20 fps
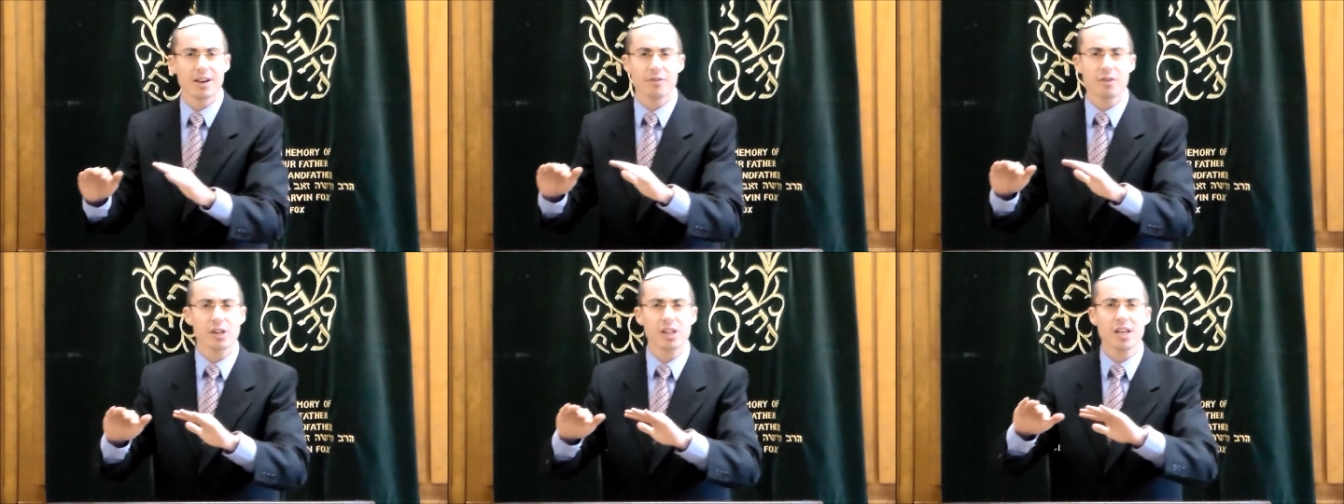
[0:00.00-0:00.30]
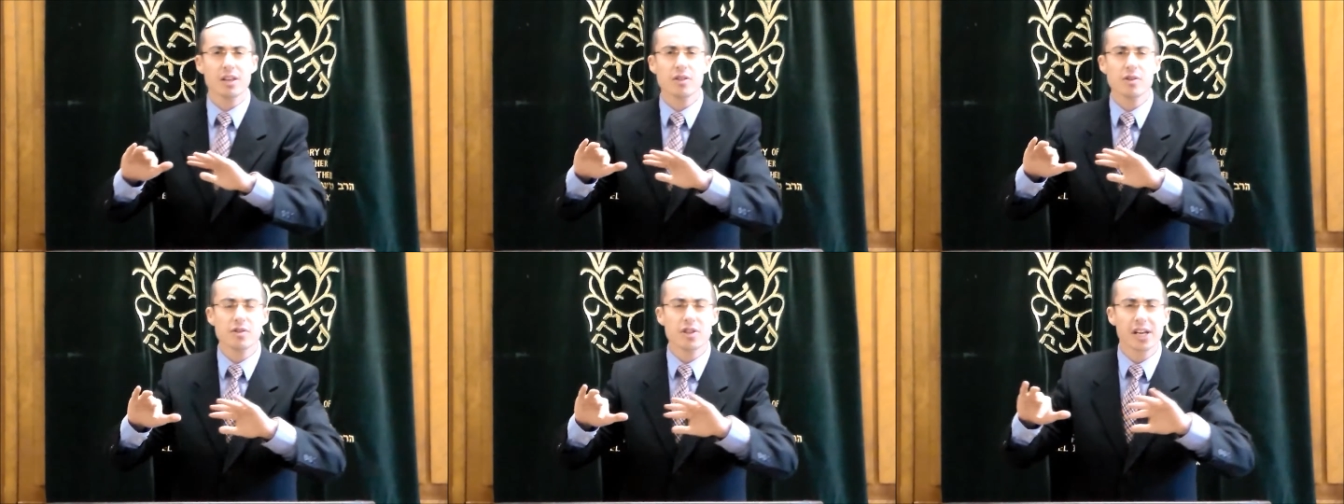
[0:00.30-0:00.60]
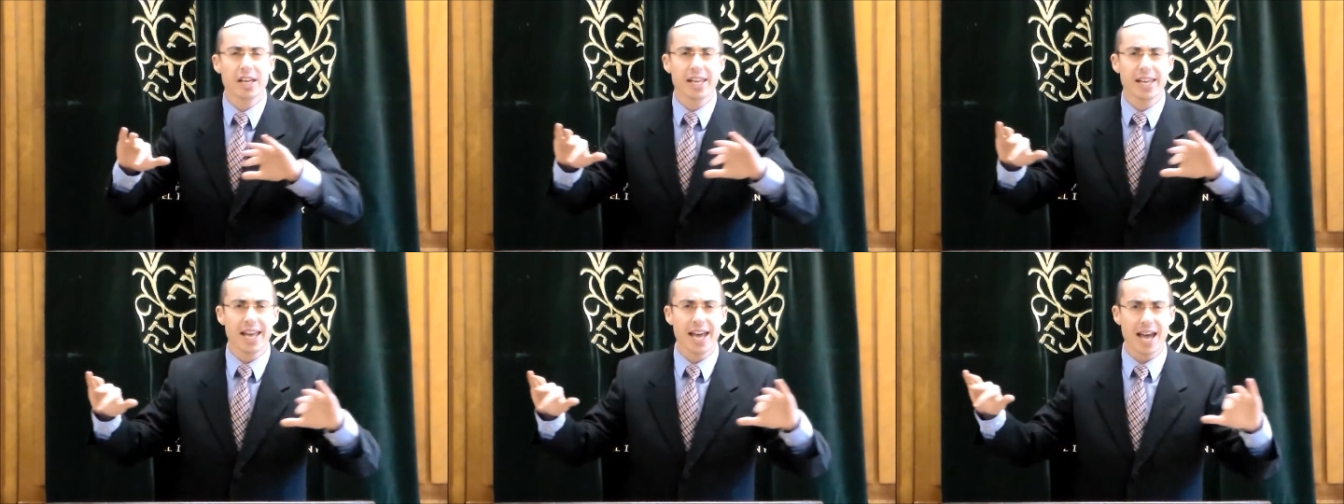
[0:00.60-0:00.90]
I feel like
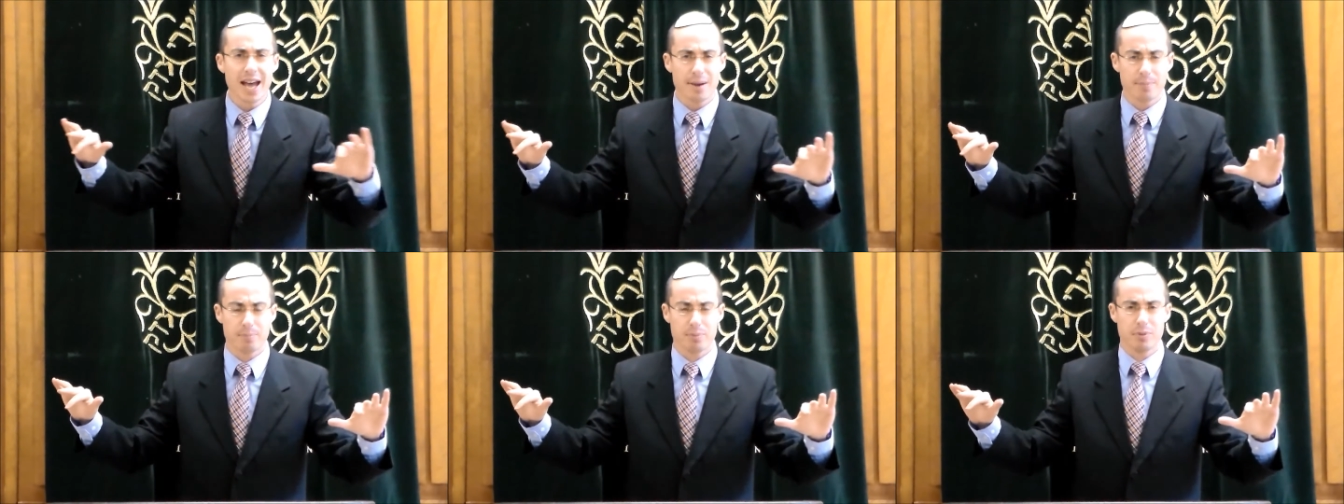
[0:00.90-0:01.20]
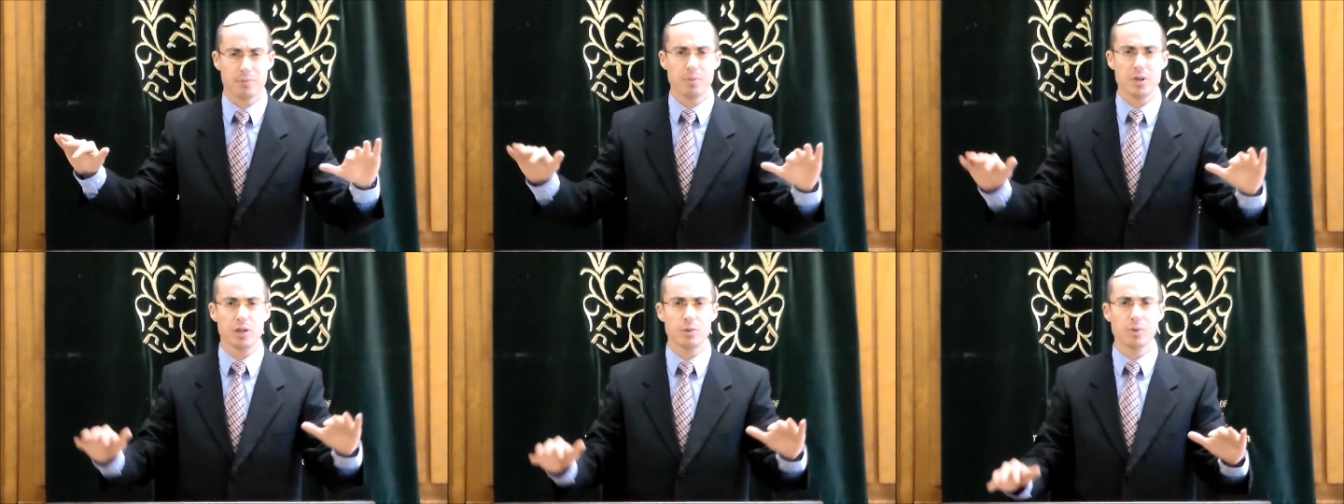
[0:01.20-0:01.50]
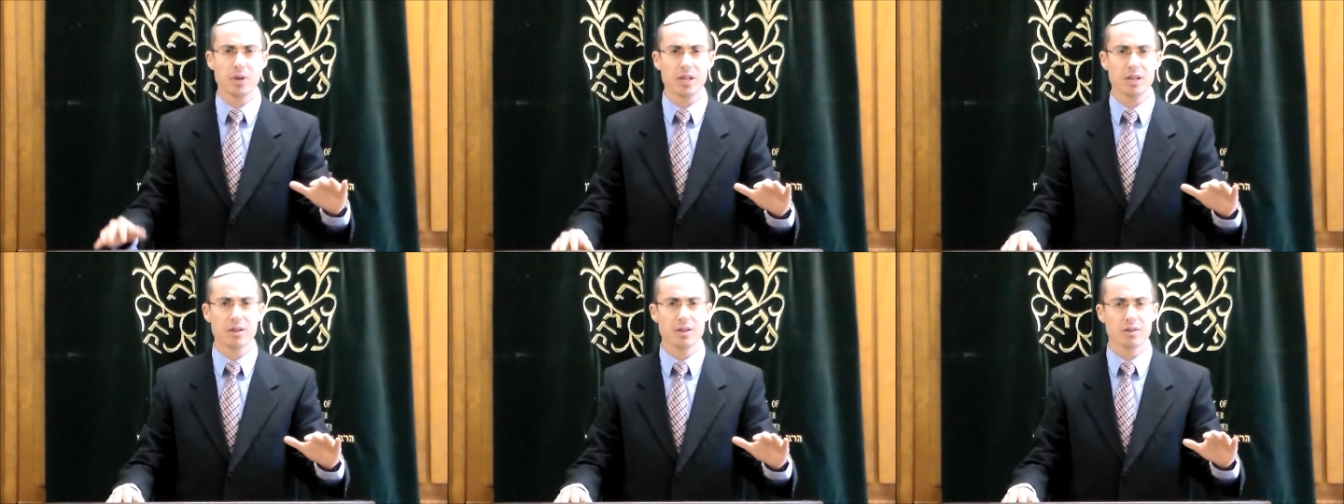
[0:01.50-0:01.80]
there's a gap
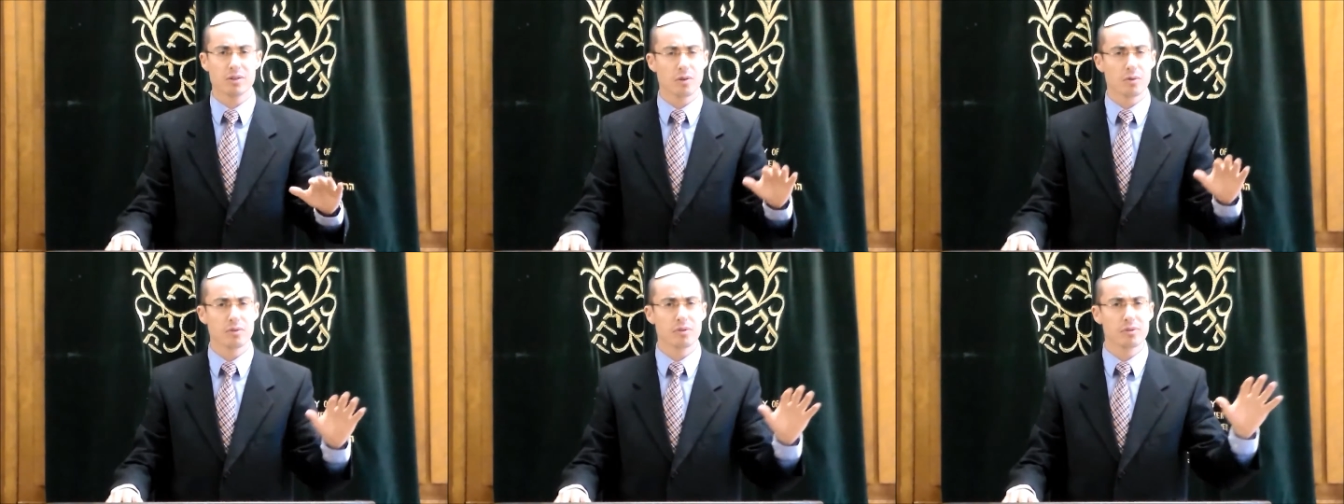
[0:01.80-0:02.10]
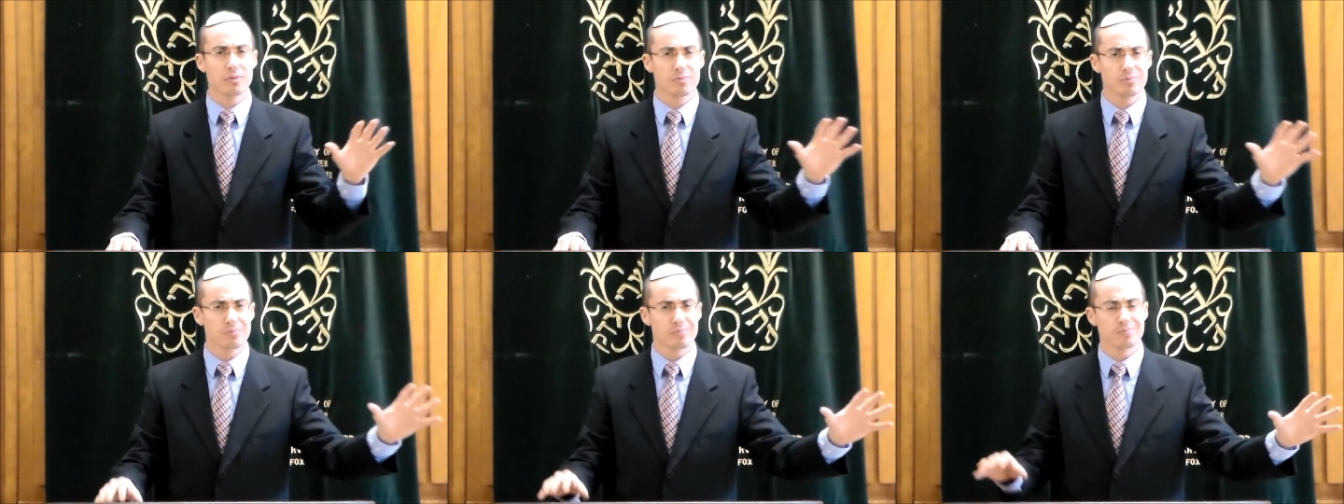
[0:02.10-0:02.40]
between those